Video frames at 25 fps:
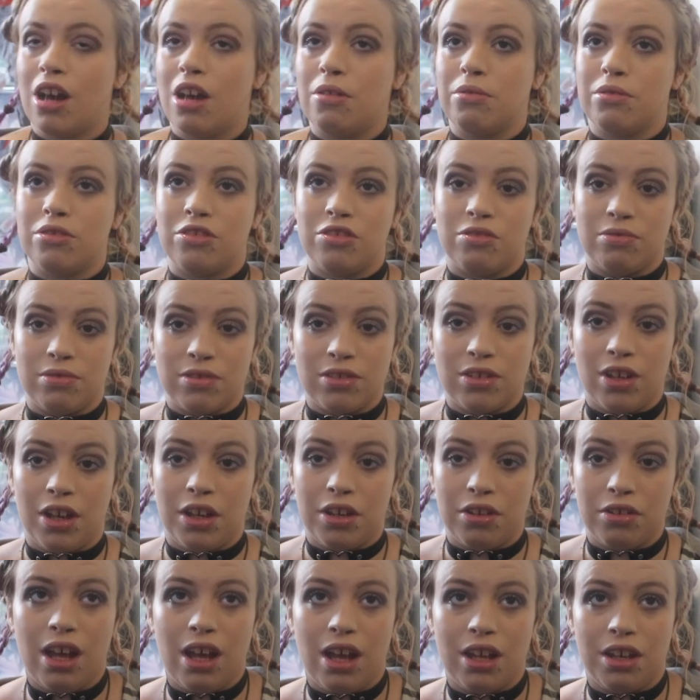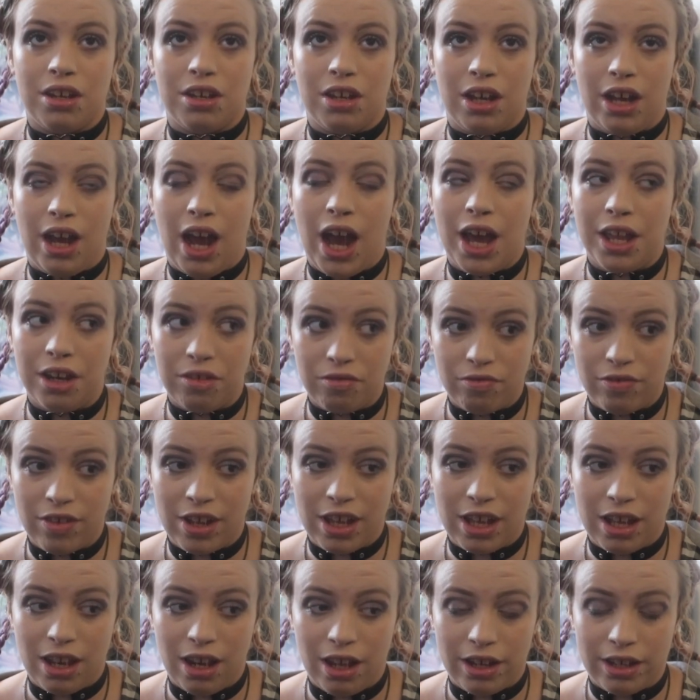I was suicidal. And I hadn't
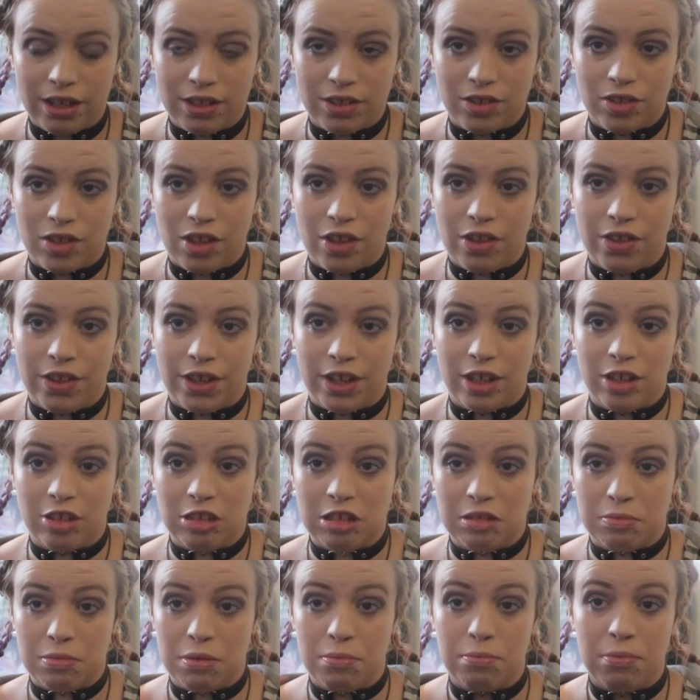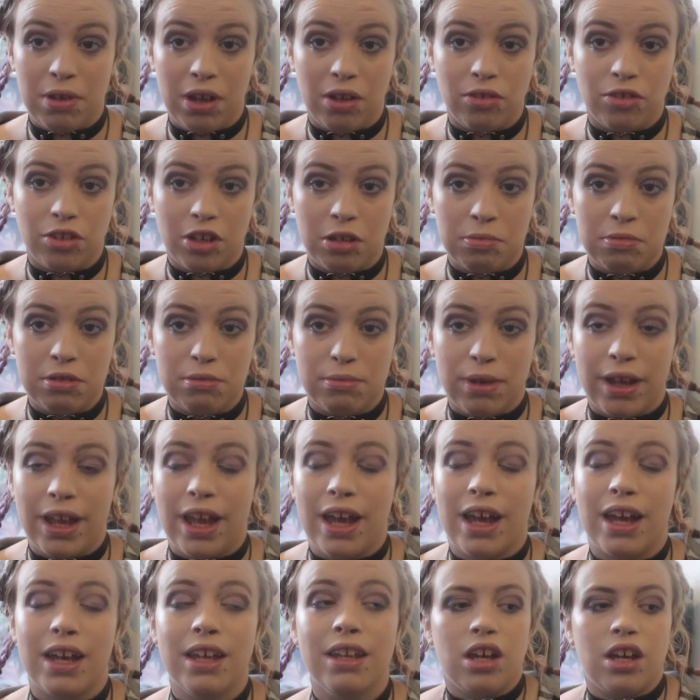realised that things had been building up in my
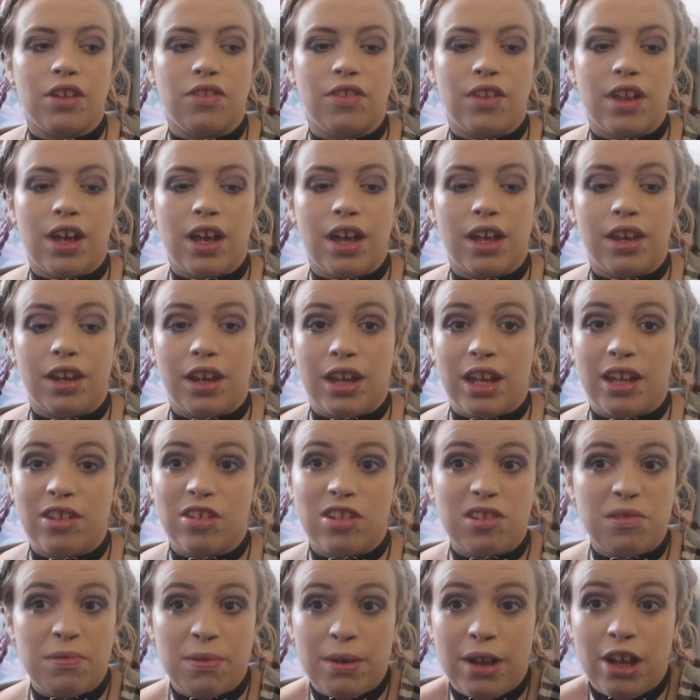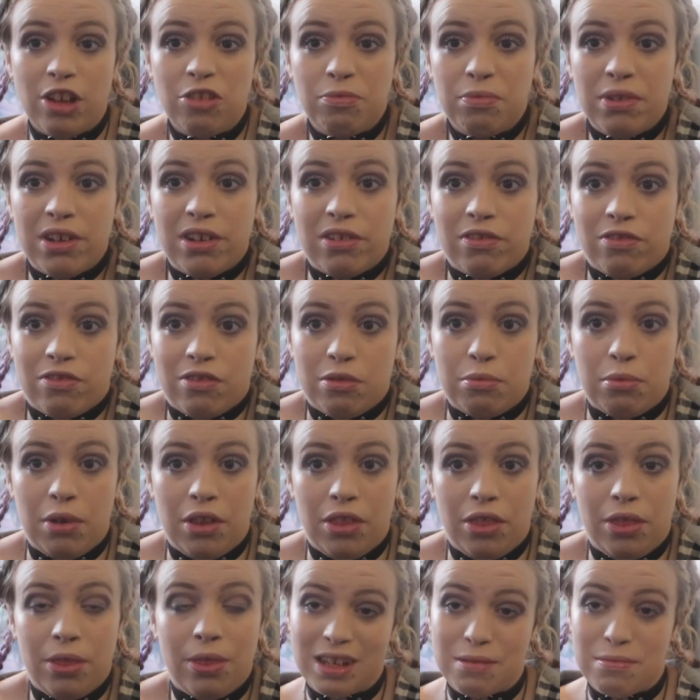head. And then I ended up in hospital for a
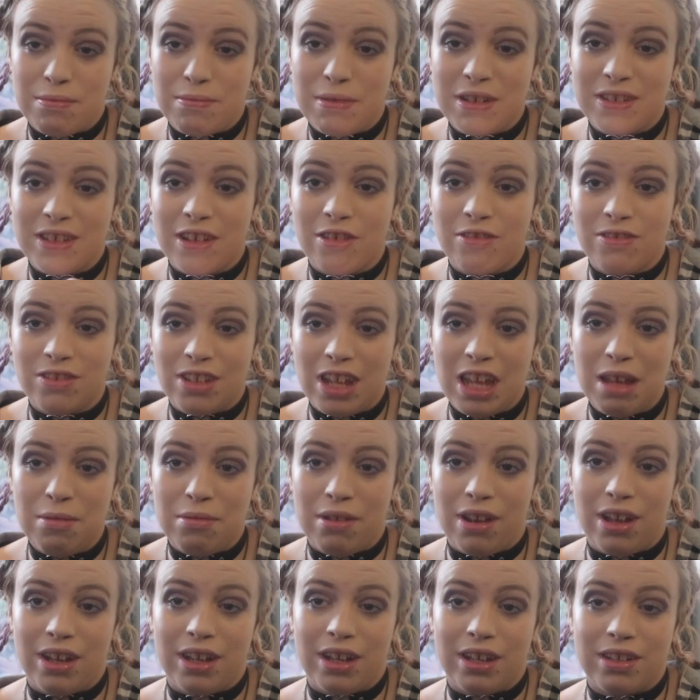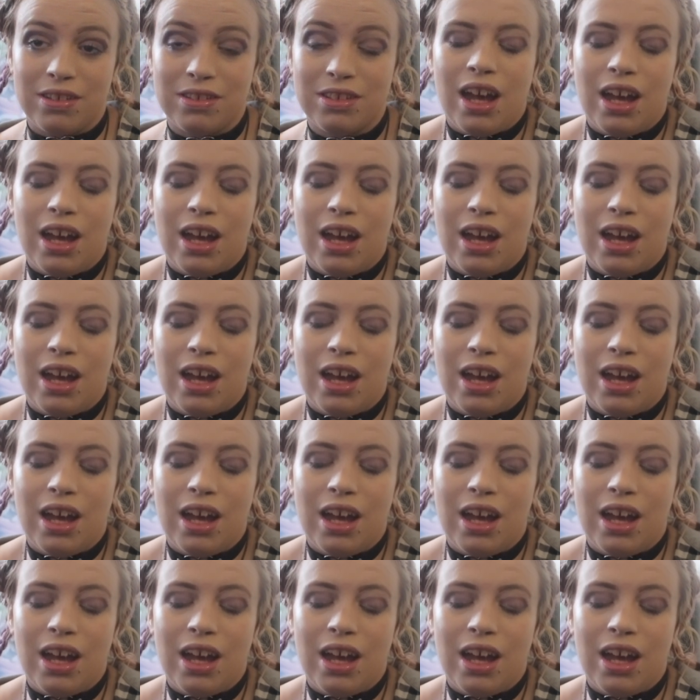month, getting myself stabilised.